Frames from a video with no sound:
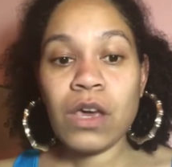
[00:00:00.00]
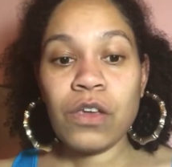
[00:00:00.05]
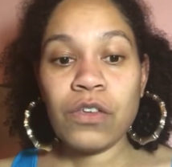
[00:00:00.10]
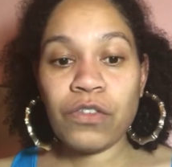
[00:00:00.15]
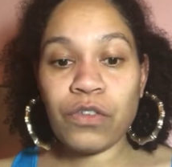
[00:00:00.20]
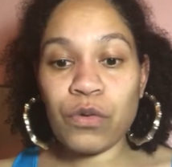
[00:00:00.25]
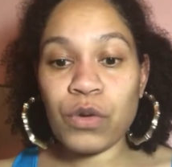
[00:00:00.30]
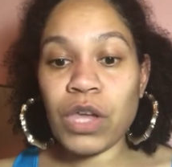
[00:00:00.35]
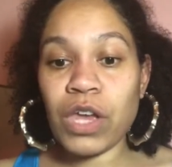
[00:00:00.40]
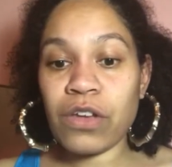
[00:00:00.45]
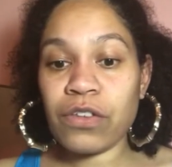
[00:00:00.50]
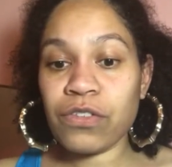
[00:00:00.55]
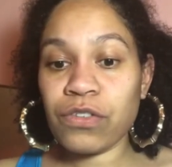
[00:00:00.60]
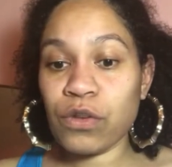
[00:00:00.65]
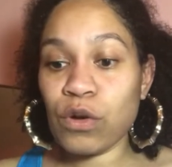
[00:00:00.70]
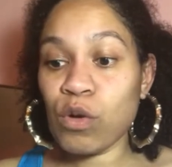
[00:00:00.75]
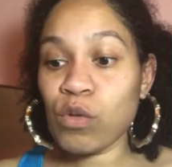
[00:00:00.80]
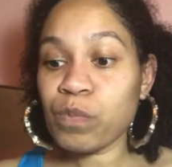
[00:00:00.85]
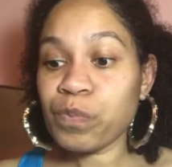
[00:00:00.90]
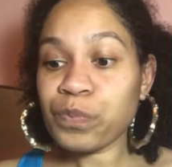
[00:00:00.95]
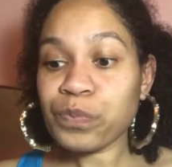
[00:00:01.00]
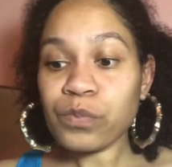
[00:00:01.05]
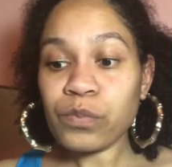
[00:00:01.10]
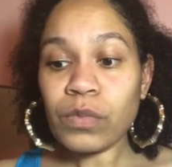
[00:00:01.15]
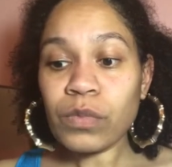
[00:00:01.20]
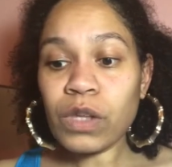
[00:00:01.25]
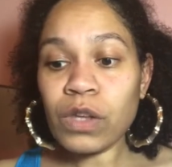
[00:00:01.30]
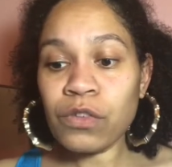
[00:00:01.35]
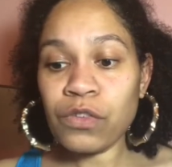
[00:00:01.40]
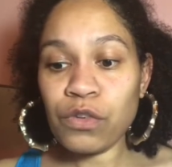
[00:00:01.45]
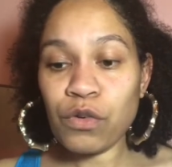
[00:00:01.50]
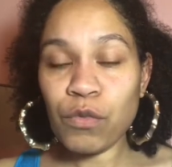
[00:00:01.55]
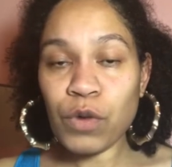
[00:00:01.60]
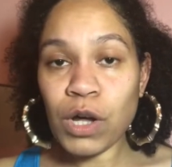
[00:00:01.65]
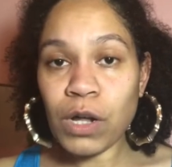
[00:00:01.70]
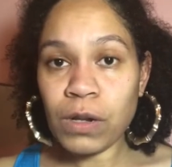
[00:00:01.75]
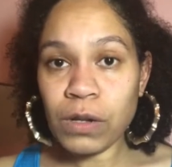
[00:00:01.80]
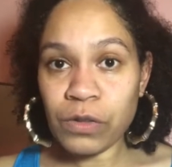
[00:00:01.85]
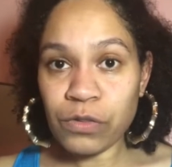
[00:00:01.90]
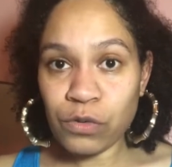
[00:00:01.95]
So yeah, so so
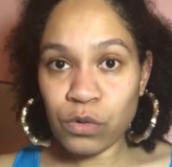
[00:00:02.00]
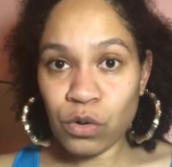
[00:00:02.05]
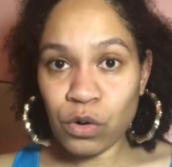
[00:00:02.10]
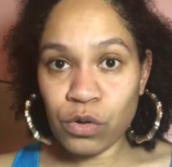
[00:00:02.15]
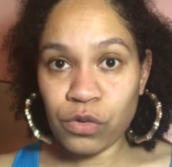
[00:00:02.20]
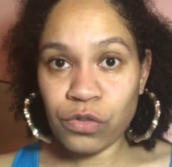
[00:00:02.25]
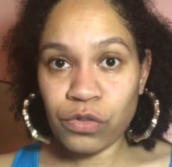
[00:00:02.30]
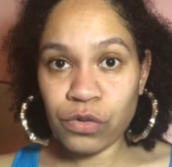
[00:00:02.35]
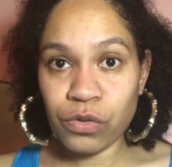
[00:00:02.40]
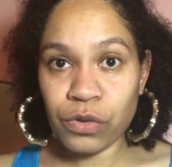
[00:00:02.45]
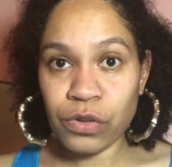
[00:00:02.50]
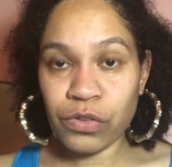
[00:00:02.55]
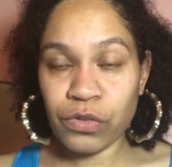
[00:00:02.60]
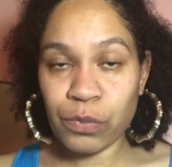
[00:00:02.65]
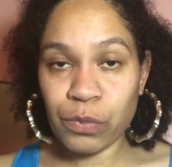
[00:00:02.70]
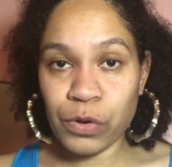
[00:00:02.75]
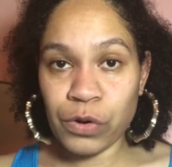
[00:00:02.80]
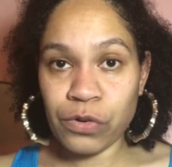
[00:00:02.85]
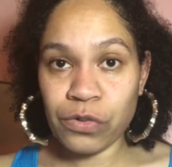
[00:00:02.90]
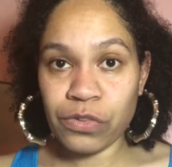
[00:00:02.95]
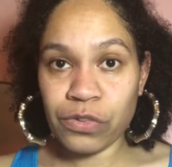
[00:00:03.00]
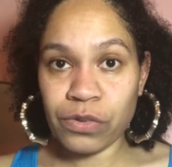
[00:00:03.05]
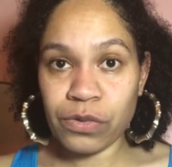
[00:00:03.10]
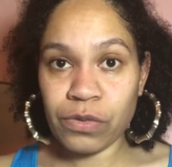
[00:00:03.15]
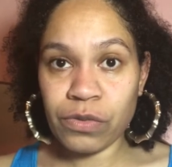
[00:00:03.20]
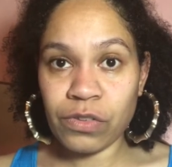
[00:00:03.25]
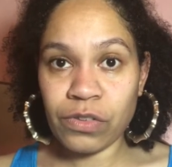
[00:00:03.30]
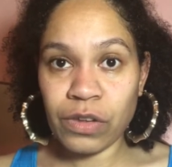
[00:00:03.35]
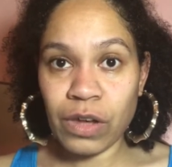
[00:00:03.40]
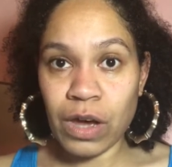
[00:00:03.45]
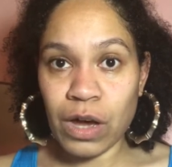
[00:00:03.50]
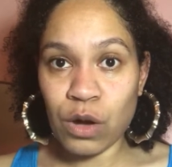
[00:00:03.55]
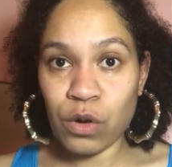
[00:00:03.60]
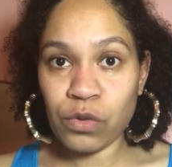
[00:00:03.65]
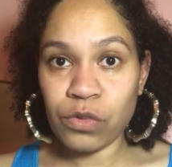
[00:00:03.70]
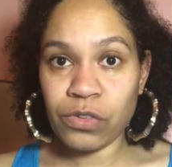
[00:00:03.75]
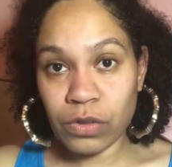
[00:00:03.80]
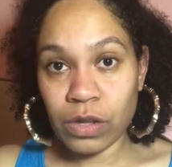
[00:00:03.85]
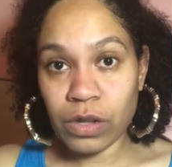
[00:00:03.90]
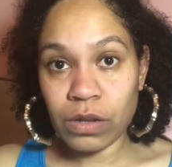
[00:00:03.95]
Walrus goes to this person's
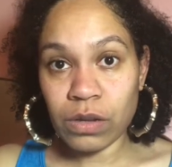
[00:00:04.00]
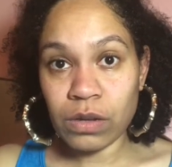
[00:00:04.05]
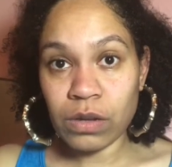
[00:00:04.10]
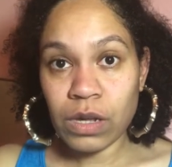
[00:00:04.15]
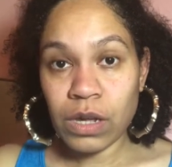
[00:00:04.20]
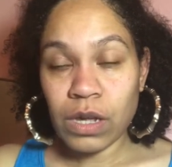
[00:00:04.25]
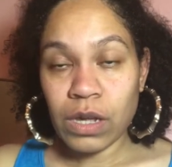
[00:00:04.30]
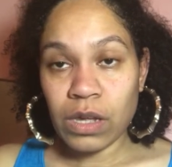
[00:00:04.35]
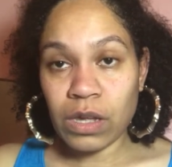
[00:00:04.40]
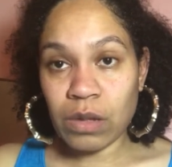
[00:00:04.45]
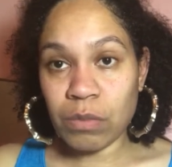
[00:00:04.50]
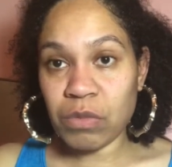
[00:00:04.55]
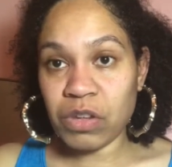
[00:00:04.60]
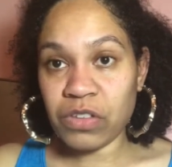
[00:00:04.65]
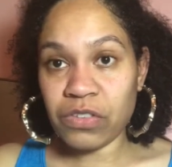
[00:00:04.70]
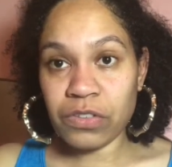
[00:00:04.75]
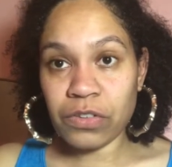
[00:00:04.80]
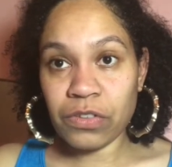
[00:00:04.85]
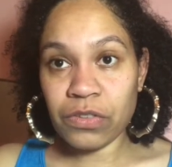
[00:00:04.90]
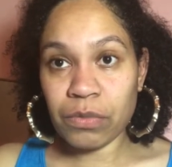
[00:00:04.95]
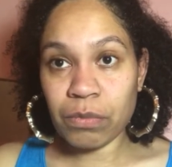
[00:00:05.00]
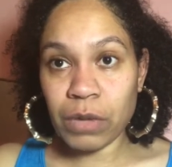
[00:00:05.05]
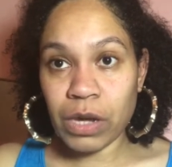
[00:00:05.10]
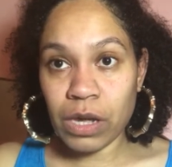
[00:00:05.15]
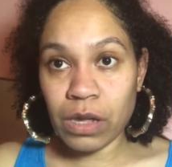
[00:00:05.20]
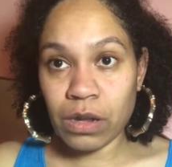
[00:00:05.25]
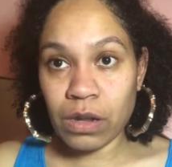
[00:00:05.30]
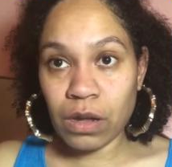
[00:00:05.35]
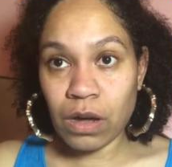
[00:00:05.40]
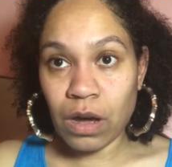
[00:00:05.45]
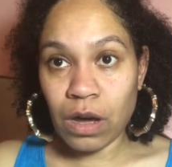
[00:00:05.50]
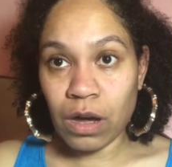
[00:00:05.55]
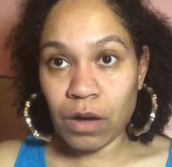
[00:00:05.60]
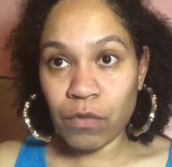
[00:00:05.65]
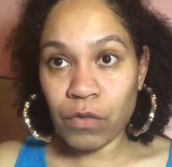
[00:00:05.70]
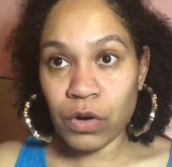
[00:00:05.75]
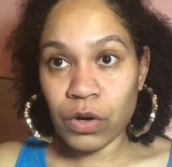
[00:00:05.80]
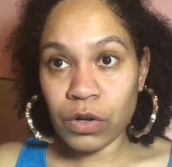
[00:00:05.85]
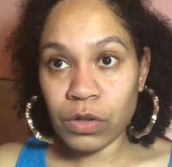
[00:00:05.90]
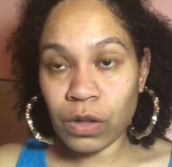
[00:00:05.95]
house, and he meets this man
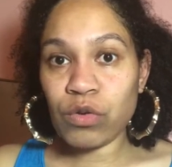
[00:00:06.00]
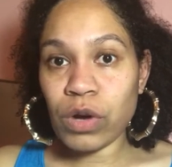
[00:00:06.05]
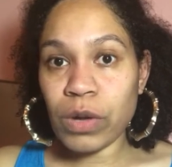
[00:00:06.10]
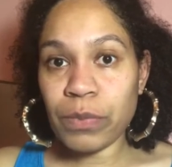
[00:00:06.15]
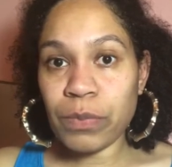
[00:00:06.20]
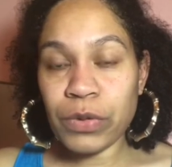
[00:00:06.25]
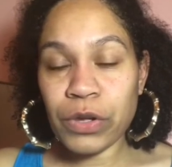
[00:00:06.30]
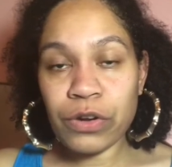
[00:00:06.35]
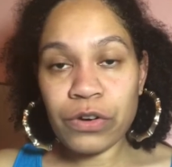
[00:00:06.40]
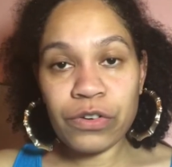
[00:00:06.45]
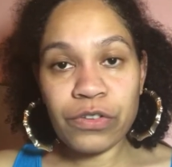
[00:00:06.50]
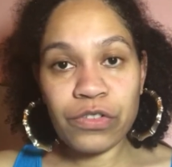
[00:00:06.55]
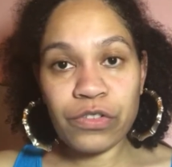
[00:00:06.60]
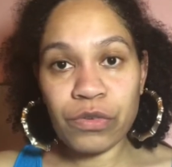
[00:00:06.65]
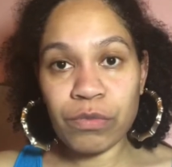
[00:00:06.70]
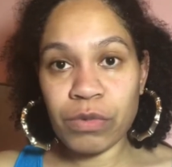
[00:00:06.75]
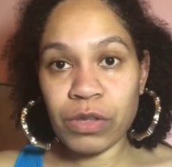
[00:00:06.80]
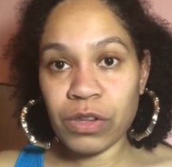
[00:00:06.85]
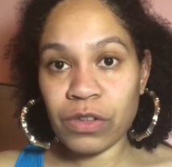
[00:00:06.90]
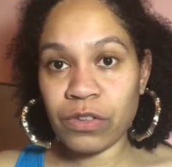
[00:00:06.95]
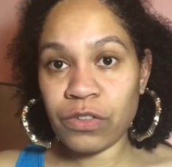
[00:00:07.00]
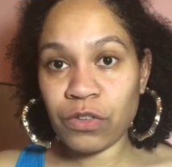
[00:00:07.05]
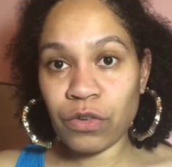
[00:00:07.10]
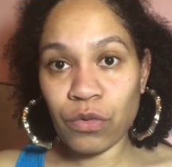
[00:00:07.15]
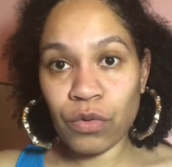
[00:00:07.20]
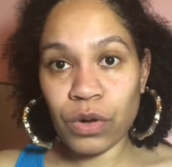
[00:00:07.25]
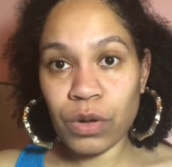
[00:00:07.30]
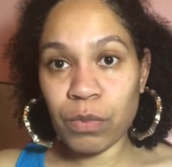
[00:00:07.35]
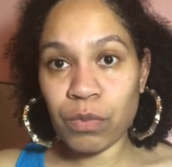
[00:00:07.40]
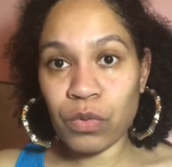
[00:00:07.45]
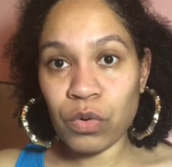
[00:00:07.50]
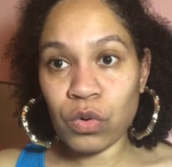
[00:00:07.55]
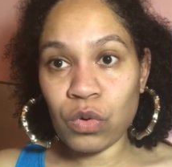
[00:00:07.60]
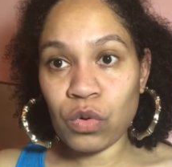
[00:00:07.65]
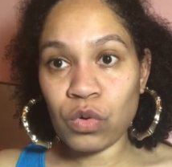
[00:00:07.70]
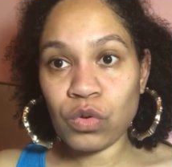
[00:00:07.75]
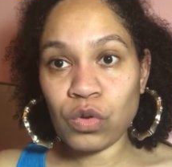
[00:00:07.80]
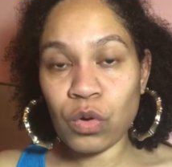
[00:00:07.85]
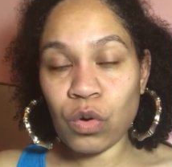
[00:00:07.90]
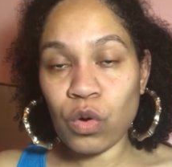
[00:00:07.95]
Howard, who appears to be this
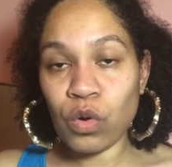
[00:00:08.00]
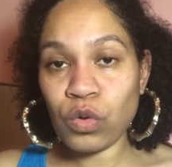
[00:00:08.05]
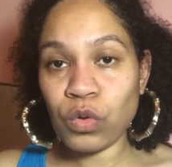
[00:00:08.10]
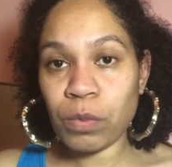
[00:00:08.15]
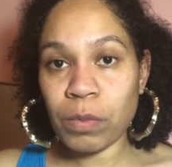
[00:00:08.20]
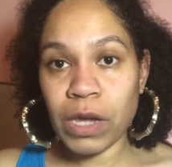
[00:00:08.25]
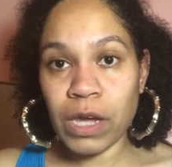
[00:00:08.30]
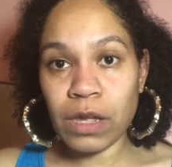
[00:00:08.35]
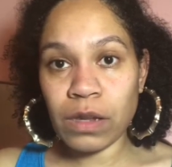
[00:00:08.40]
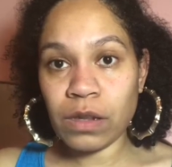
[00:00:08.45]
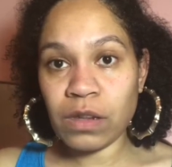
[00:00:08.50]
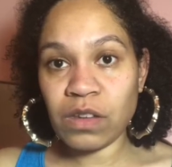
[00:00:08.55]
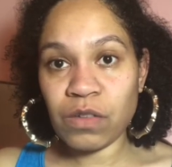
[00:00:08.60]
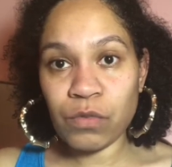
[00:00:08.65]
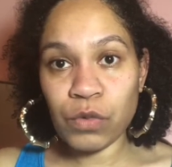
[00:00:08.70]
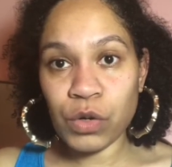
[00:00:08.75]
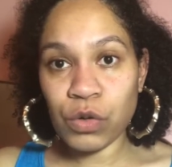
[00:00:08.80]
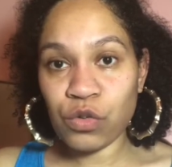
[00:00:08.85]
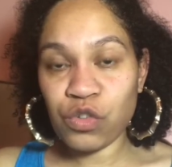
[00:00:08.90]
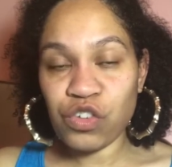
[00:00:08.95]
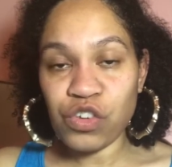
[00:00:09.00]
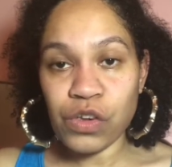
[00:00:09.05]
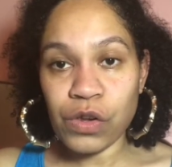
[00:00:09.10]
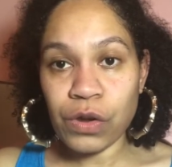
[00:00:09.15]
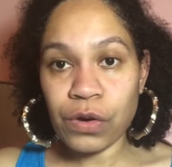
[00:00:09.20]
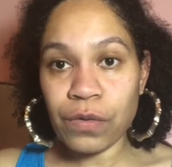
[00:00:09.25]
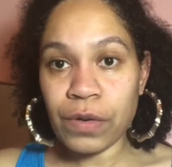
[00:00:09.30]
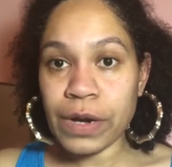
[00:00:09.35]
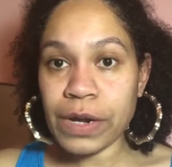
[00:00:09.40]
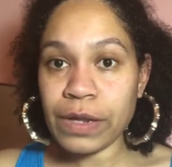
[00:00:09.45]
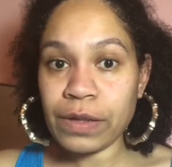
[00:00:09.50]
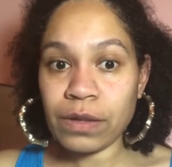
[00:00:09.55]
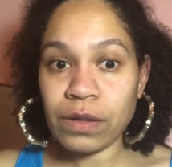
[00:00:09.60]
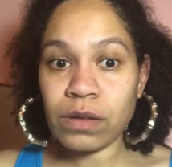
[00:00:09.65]
crippled old man in a wheelchair, right?